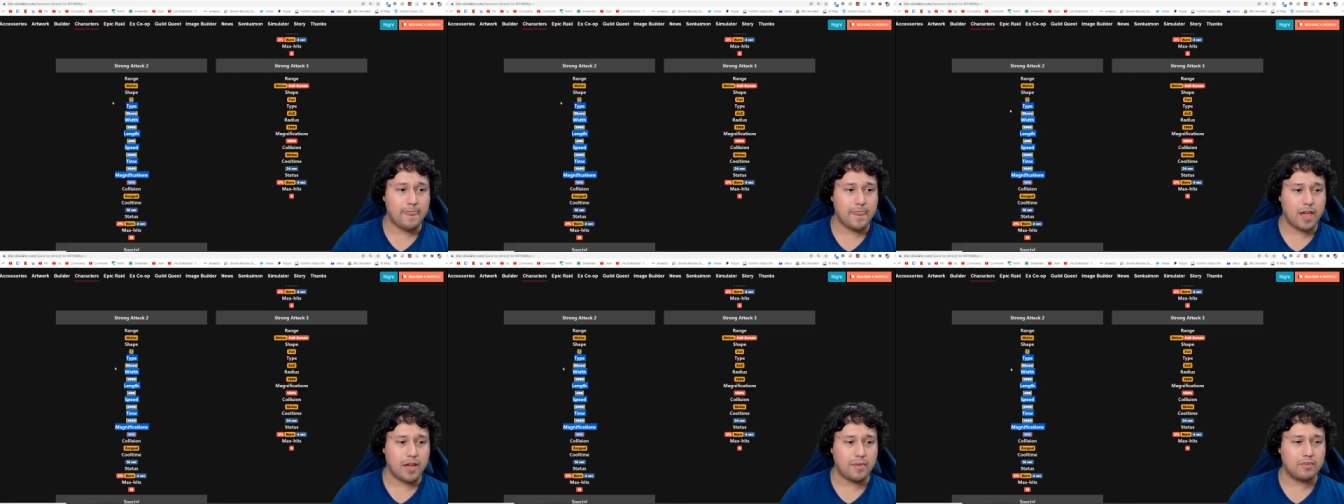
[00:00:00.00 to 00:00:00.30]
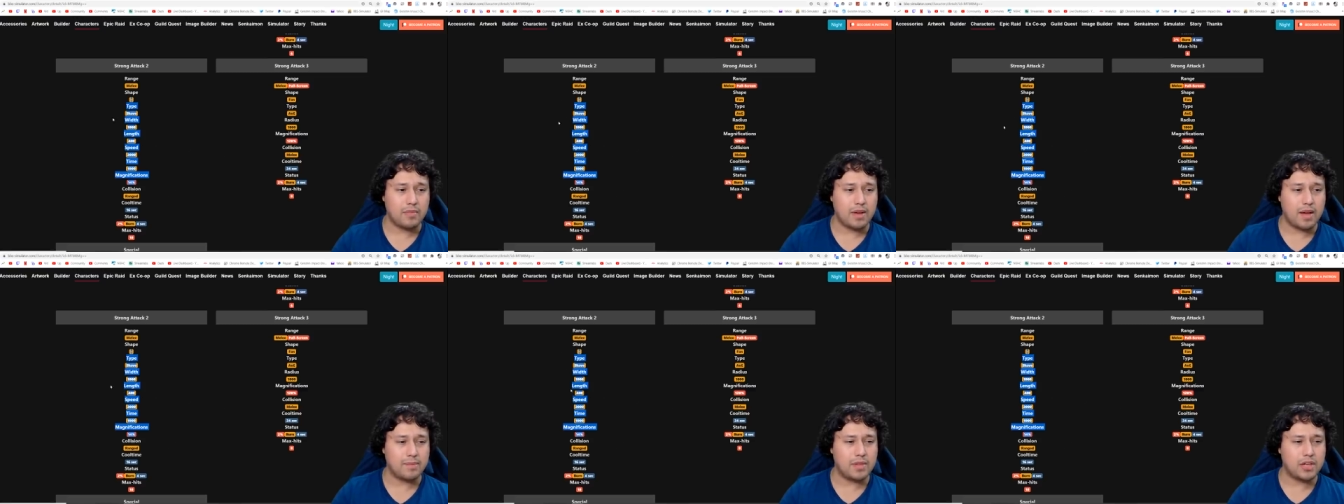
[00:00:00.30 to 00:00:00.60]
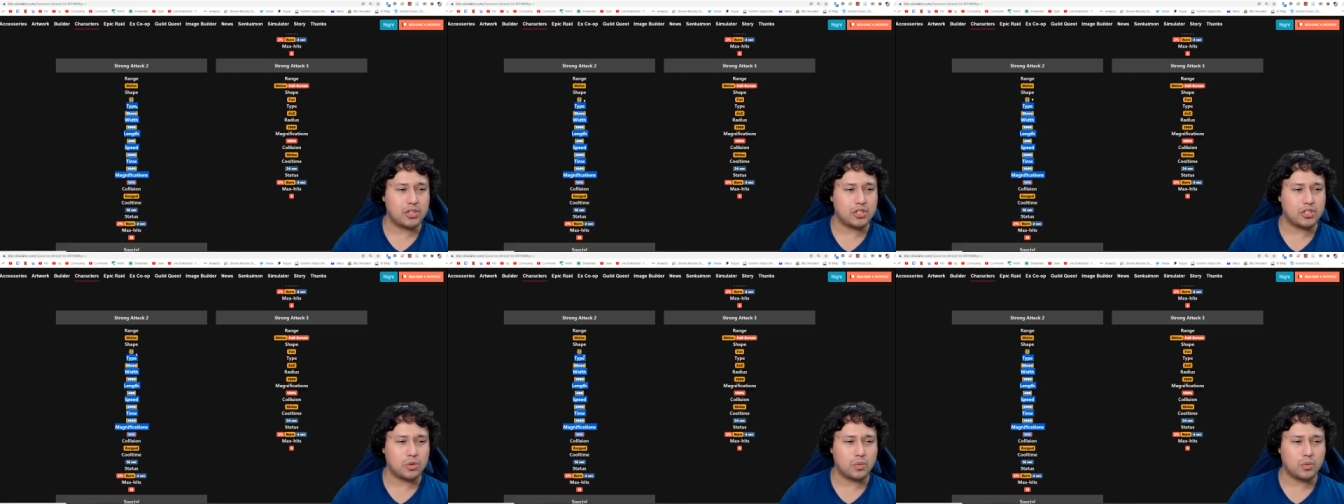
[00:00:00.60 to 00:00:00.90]
I, I'm
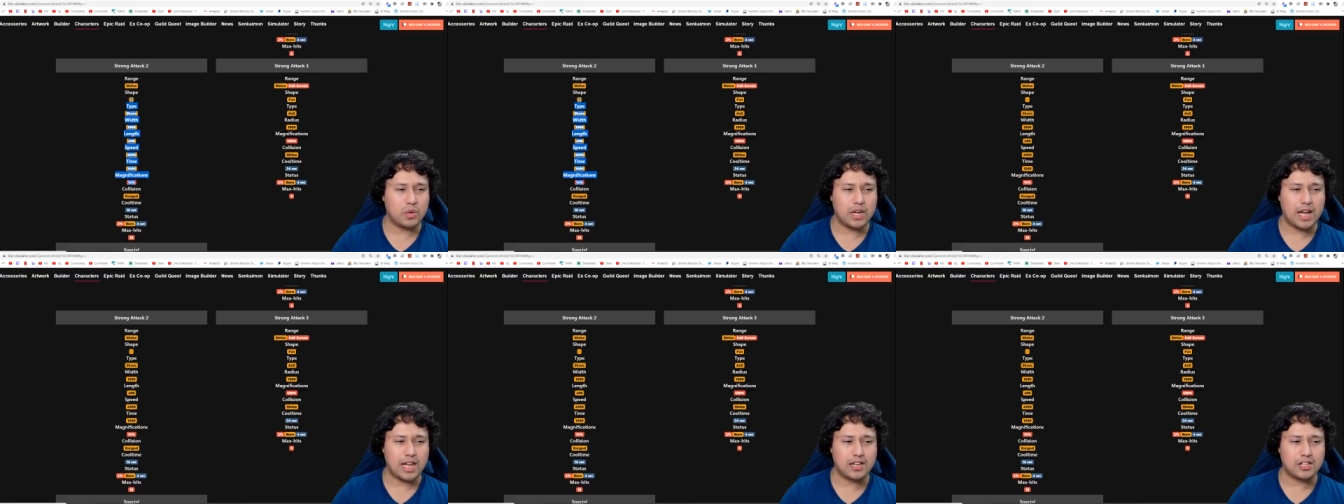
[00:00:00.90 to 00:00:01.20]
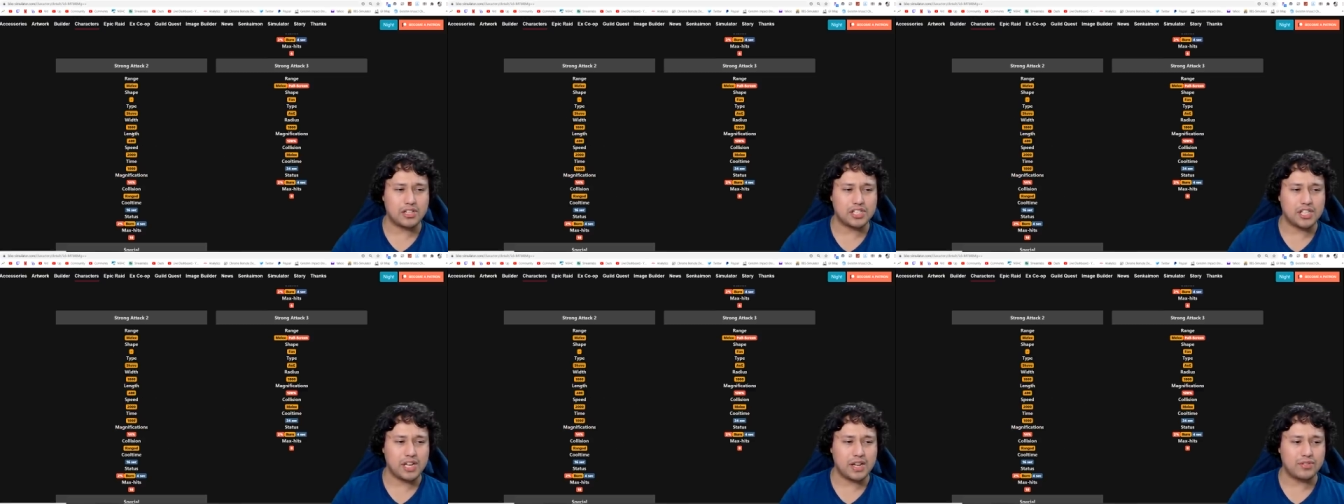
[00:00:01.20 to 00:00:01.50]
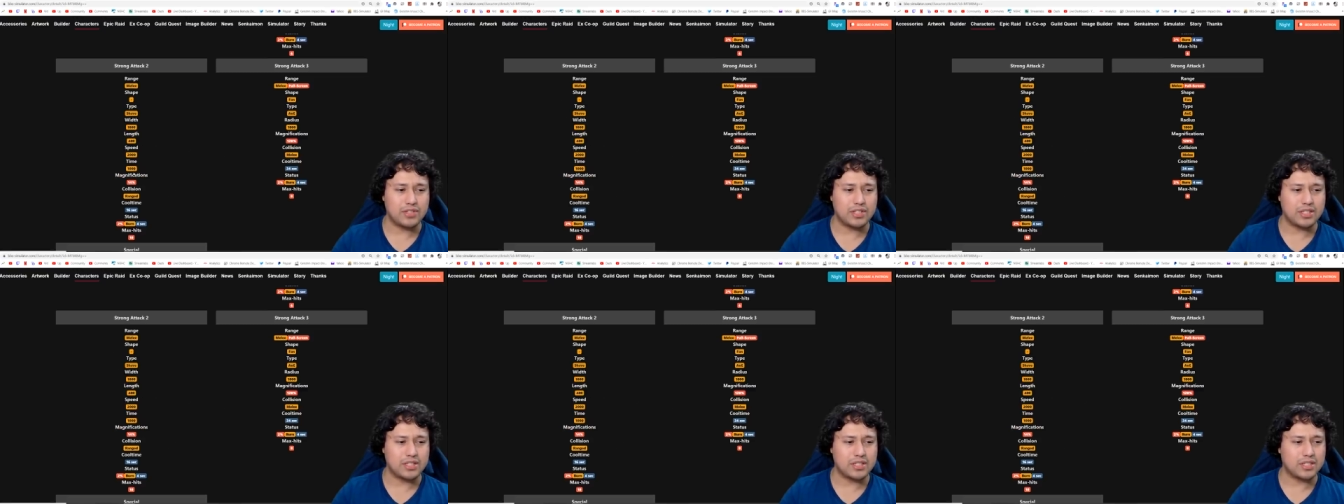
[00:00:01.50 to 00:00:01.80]
not sure what kind of
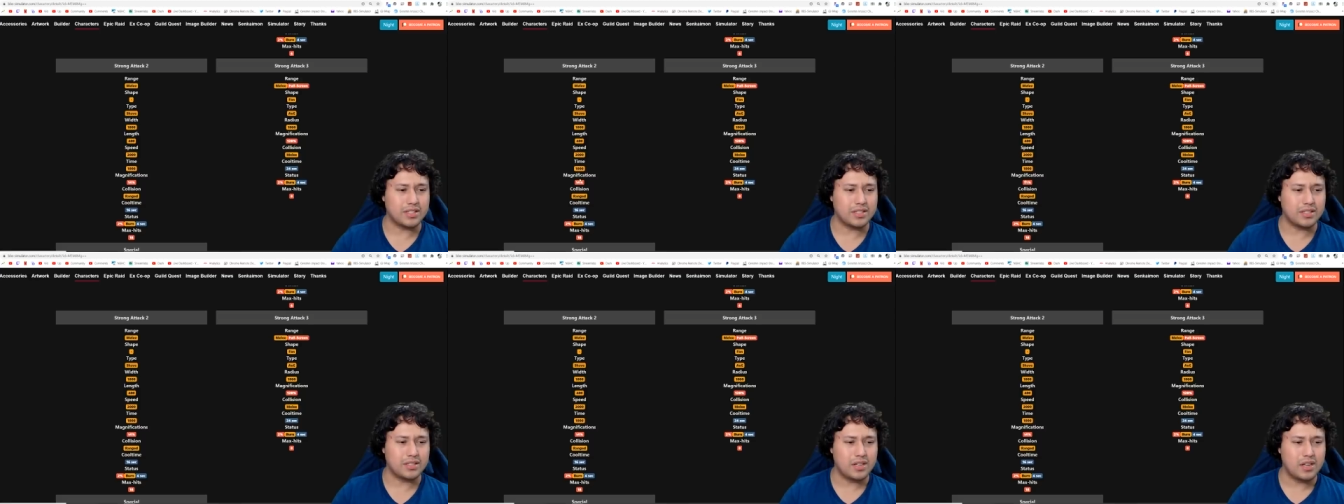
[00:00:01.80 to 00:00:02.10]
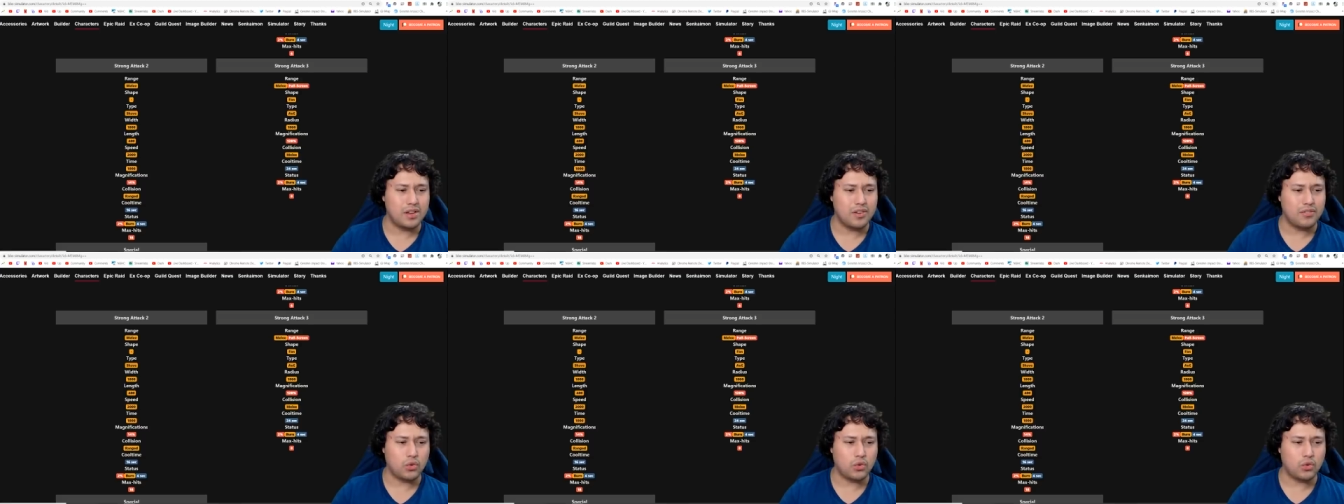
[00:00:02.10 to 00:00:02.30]
shave this is.